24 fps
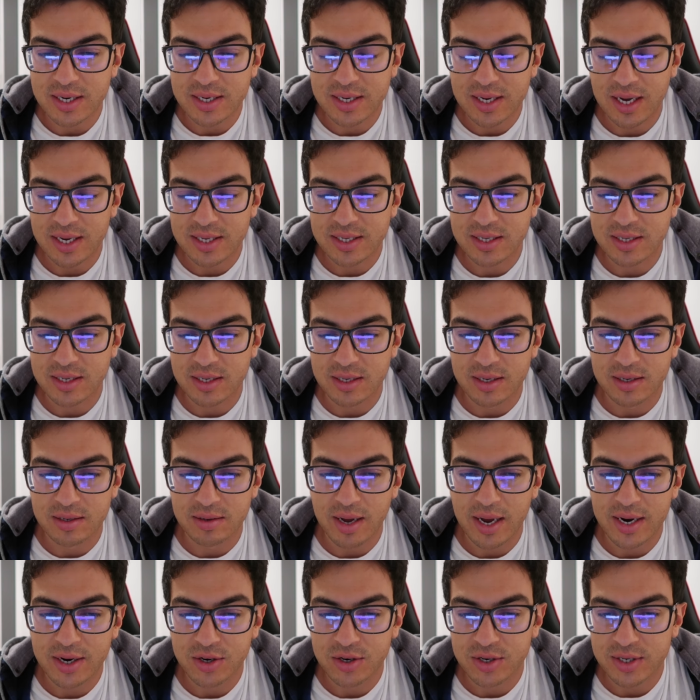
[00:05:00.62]
that
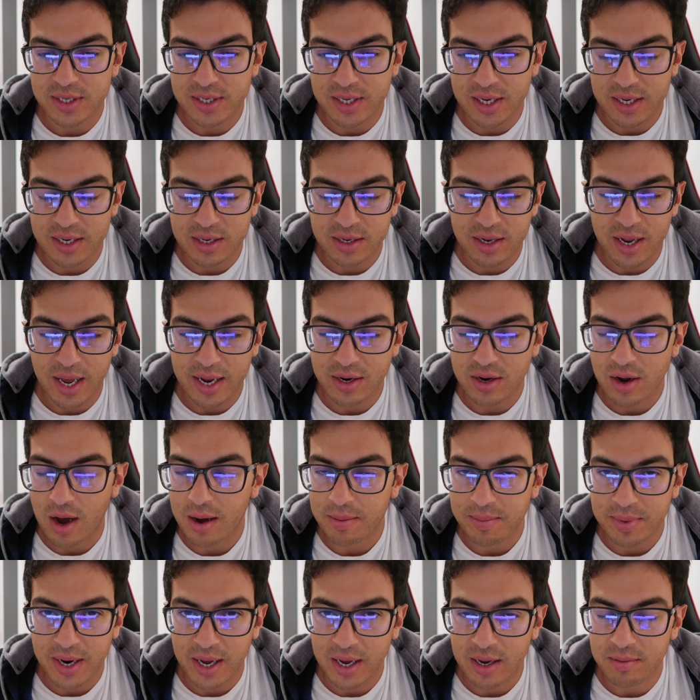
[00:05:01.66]
Tesla enters in, they
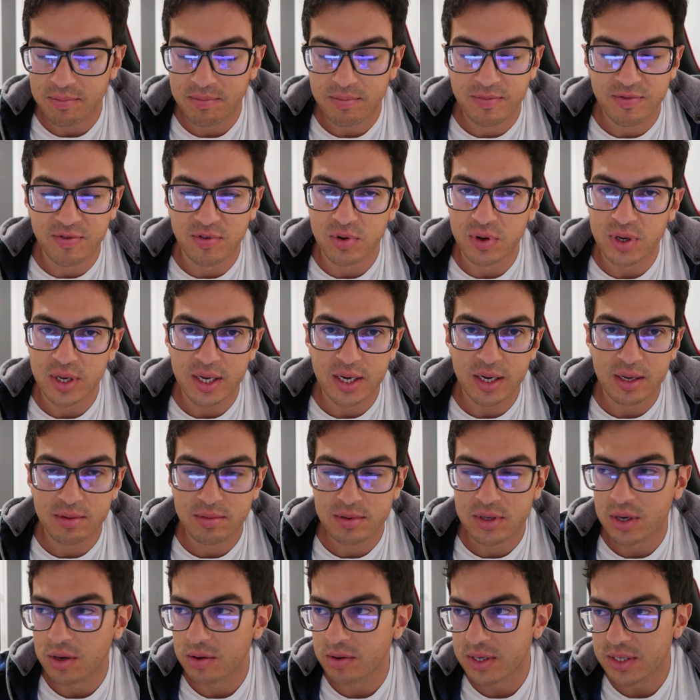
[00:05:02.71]
dominate fully.
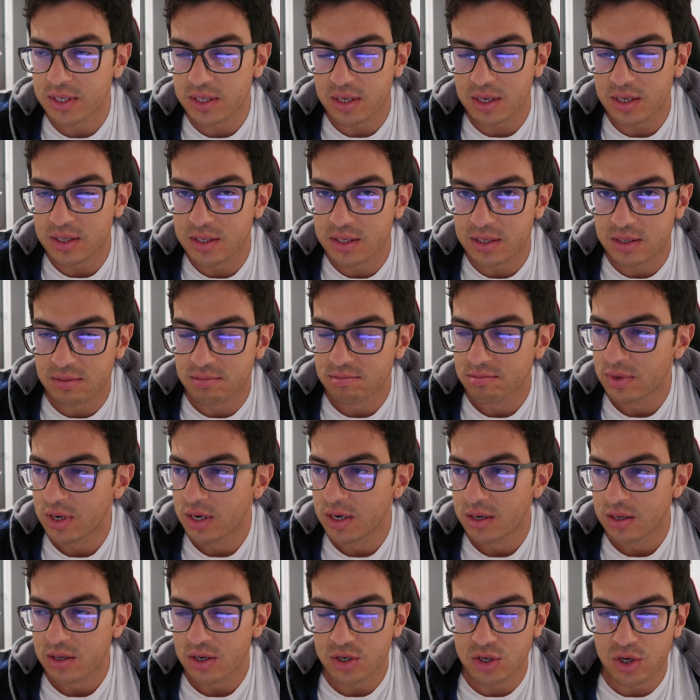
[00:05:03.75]
So it's
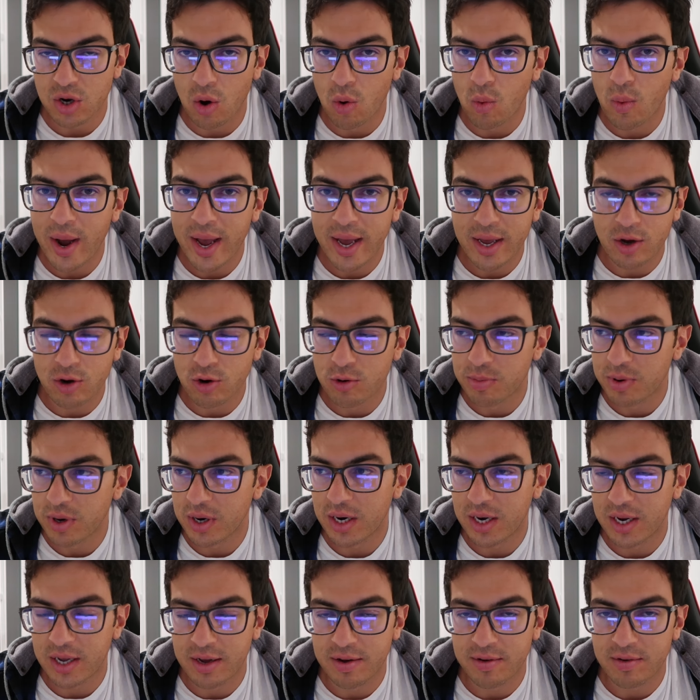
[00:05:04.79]
there's no way Uber
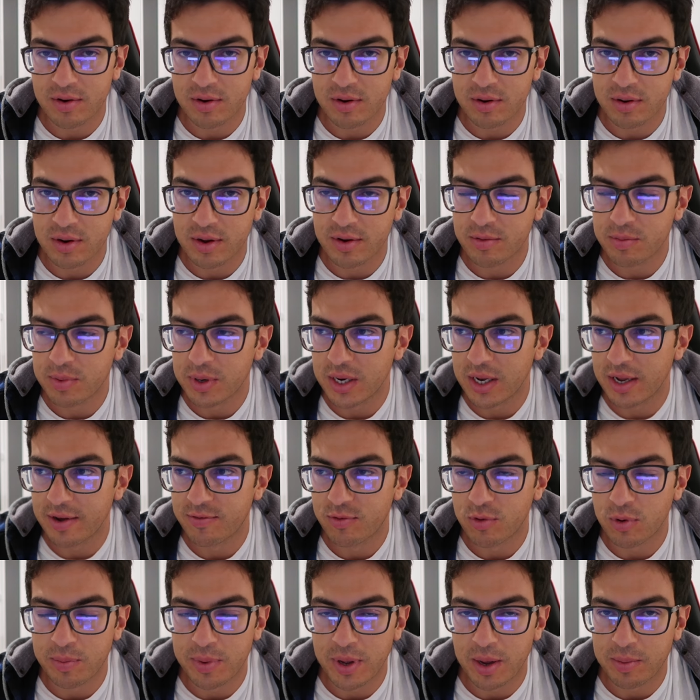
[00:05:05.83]
and
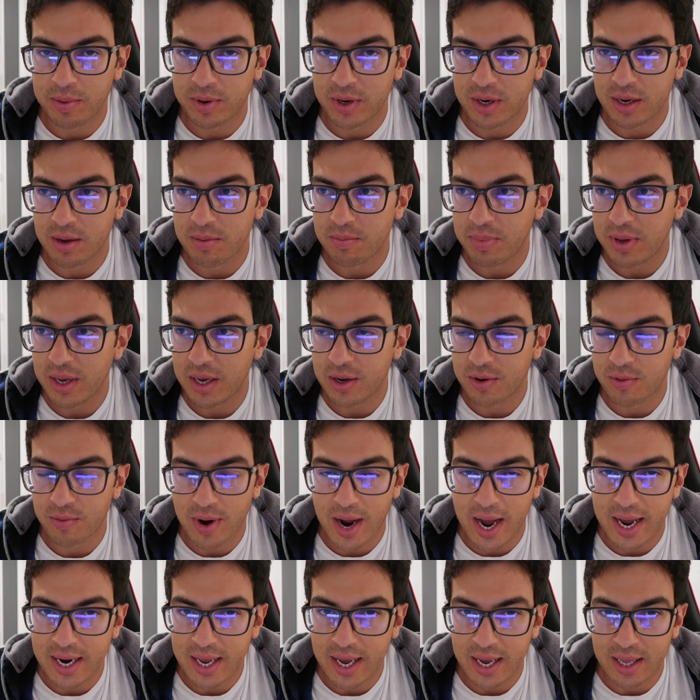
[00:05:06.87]
Lyft will be able to compete in
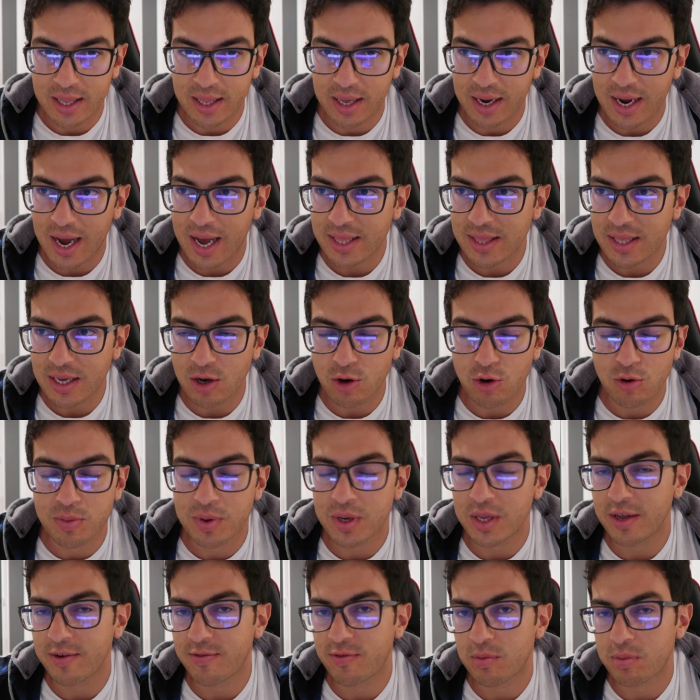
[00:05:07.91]
ride hailing. I think
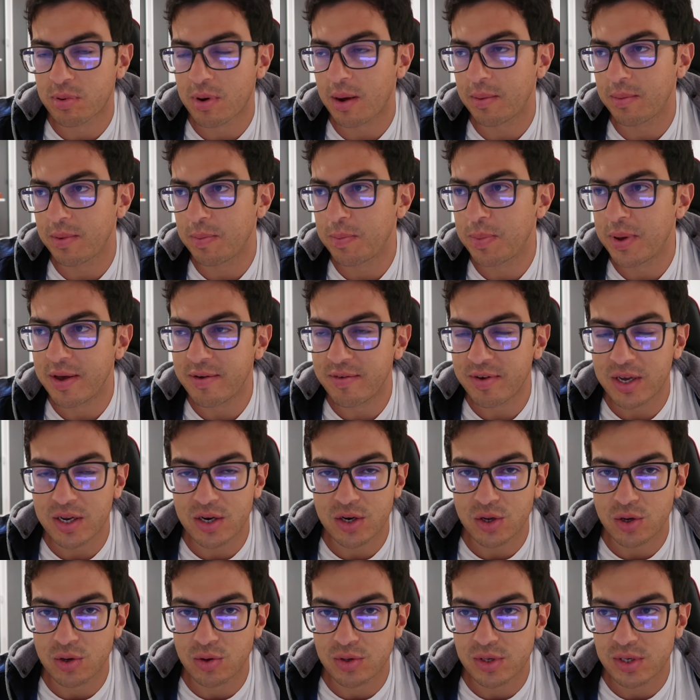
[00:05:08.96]
Uber and Lyft will probably
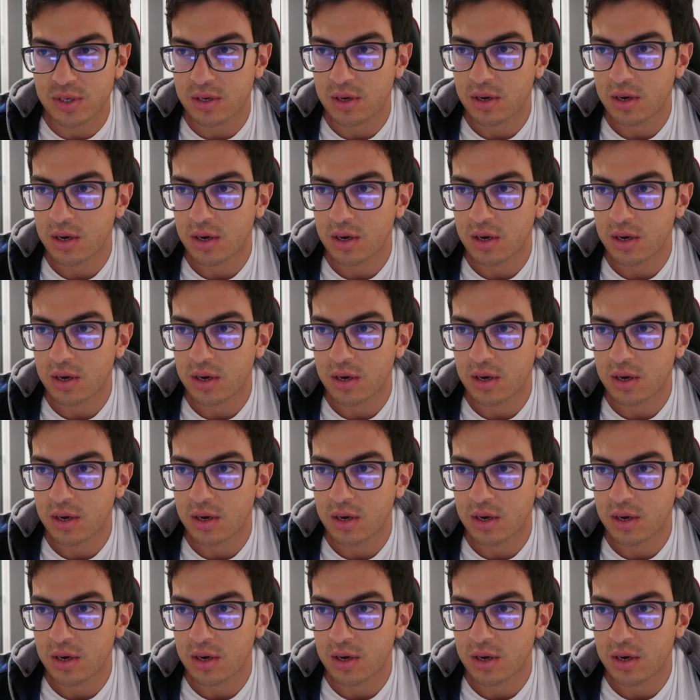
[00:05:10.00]
pivot to,